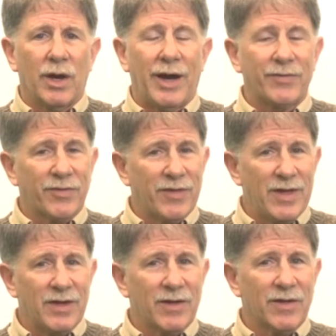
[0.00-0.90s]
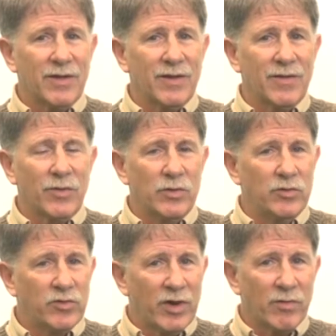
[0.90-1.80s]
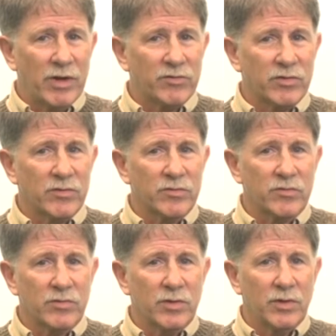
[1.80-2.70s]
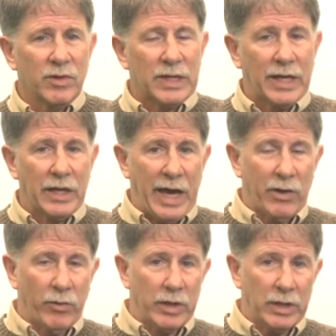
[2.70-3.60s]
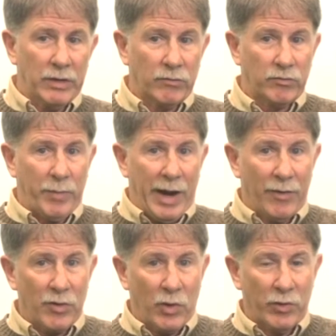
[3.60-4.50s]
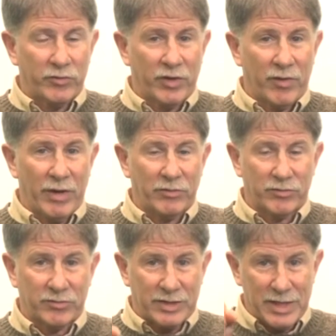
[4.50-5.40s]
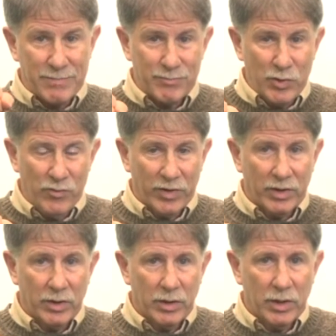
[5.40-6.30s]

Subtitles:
I think the new generations can not only inspire the older generations to keep moving